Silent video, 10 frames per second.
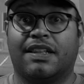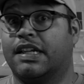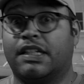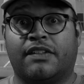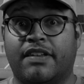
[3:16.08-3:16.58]

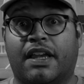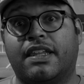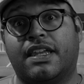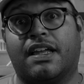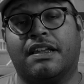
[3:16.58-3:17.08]
They loved the
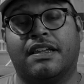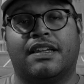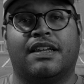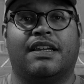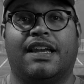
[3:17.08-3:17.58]
idea,
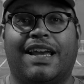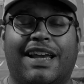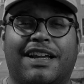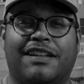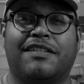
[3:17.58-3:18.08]

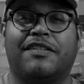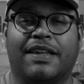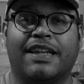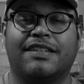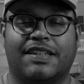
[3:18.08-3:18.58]
and
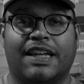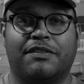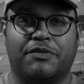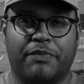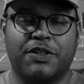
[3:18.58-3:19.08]
they
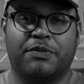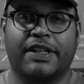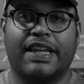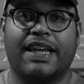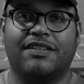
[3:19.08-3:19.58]
set Major
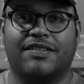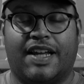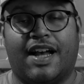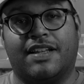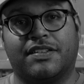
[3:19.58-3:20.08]
McKay to
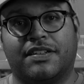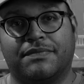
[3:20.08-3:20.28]
task.